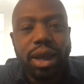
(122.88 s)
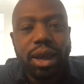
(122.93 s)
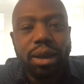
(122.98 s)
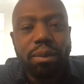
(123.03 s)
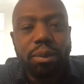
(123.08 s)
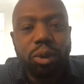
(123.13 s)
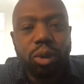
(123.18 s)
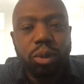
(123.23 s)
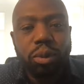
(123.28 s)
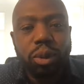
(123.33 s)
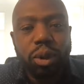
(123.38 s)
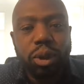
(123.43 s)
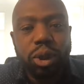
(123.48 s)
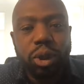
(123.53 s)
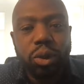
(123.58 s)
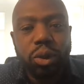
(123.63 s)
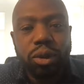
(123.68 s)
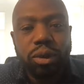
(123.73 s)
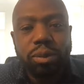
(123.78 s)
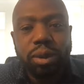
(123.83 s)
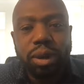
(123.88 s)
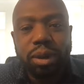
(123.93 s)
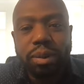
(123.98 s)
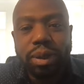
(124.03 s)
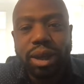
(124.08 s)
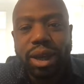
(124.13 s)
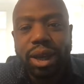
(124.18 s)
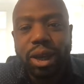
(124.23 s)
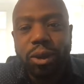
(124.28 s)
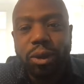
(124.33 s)
and Bloomberg School of
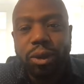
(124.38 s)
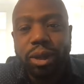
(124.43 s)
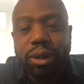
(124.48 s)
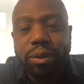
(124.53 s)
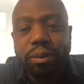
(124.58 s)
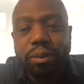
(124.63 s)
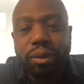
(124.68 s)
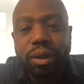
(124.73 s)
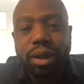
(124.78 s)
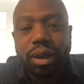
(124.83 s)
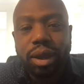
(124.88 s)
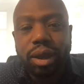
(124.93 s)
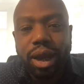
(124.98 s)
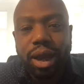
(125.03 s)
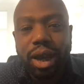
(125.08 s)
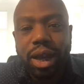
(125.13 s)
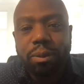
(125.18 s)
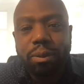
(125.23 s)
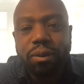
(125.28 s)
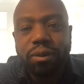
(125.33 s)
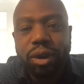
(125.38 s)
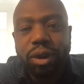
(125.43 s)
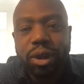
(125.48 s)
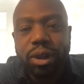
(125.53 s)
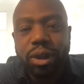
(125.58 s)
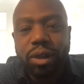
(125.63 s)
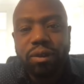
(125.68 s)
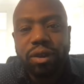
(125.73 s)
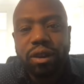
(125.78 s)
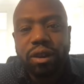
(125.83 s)
Public Health and
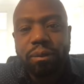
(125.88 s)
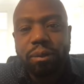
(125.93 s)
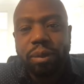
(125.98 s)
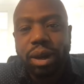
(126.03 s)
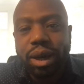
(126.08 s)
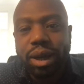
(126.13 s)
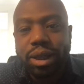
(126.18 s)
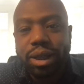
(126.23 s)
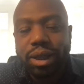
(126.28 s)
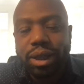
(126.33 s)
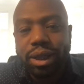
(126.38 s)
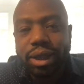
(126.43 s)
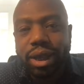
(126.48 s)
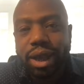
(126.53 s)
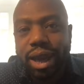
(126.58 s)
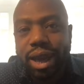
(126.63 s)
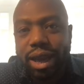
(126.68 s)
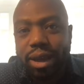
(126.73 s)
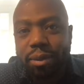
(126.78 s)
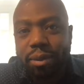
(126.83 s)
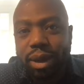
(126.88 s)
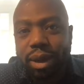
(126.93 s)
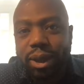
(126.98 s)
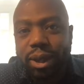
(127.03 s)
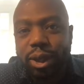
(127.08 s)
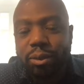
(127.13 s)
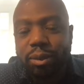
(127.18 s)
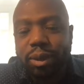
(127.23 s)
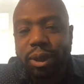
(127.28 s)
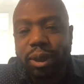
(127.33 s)
Professor of Health Policy and
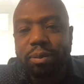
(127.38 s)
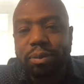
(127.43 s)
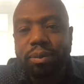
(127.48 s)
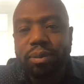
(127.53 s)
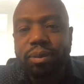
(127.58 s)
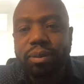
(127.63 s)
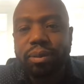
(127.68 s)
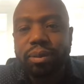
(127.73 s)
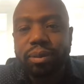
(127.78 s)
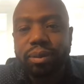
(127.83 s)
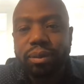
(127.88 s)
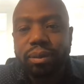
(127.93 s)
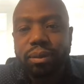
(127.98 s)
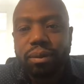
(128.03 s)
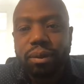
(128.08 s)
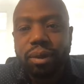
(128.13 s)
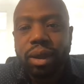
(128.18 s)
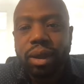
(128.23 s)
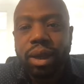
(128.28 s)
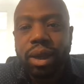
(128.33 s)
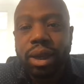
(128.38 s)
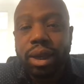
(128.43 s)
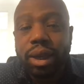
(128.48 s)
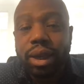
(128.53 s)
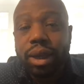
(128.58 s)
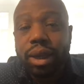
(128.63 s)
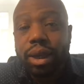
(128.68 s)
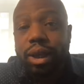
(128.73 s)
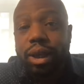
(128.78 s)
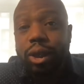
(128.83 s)
Management.
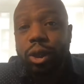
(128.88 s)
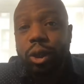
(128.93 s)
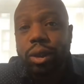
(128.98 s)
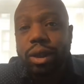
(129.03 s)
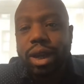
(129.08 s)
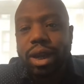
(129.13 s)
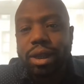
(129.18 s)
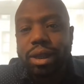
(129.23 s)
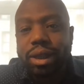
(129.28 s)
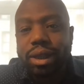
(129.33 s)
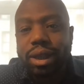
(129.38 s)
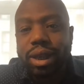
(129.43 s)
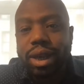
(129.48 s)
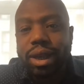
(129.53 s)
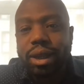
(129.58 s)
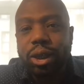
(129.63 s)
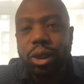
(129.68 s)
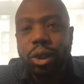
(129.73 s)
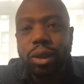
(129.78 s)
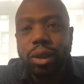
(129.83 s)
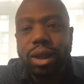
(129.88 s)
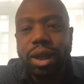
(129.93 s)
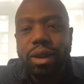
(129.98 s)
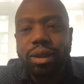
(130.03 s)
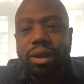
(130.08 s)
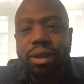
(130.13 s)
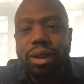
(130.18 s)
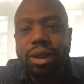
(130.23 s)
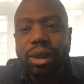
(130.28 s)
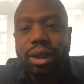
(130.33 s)
In 2009 and
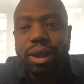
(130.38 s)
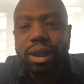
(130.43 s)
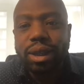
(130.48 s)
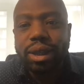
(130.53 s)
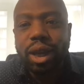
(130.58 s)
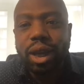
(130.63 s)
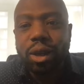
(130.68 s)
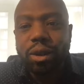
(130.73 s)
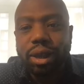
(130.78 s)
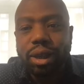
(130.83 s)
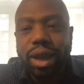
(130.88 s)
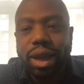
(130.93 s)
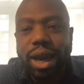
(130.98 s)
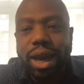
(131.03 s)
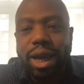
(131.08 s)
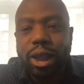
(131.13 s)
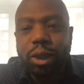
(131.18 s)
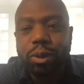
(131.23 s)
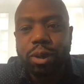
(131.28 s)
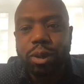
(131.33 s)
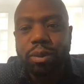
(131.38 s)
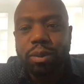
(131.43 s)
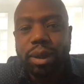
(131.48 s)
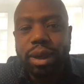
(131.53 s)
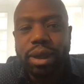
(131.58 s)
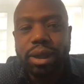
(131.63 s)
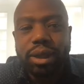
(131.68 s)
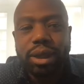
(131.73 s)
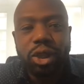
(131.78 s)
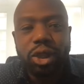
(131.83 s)
2010, Dr. Kass was
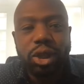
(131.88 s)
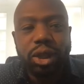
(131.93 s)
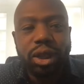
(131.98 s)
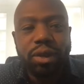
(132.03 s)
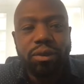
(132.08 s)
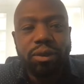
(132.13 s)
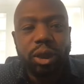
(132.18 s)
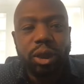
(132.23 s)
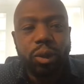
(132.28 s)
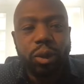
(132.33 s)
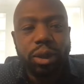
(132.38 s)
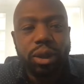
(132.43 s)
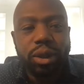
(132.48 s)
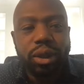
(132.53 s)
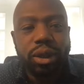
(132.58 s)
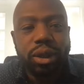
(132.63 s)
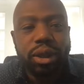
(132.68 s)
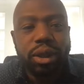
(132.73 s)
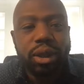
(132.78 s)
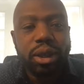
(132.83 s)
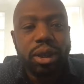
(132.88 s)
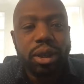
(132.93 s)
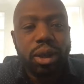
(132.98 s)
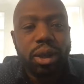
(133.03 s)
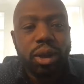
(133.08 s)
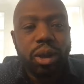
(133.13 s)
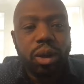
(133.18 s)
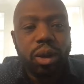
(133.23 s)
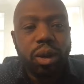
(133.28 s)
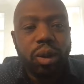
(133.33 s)
based in Geneva, Switzerland,
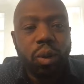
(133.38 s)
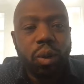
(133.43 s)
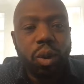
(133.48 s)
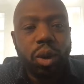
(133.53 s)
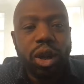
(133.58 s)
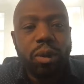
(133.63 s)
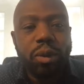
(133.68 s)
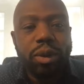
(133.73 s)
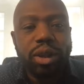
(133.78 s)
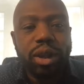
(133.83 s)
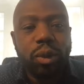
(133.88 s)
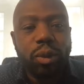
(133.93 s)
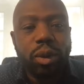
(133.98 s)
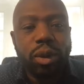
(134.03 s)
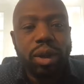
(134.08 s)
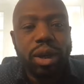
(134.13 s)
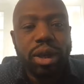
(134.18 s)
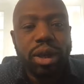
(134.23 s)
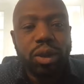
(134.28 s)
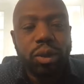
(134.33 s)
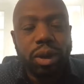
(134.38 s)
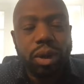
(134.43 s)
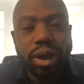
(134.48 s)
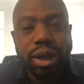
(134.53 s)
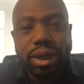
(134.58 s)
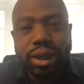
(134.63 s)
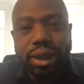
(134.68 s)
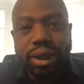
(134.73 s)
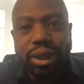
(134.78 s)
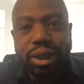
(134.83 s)
working with the World Health
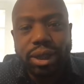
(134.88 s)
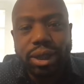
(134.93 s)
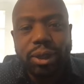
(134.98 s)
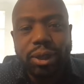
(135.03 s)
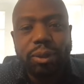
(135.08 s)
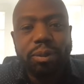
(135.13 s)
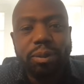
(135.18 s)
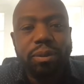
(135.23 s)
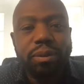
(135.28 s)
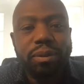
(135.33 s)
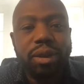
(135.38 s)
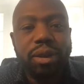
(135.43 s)
Organization.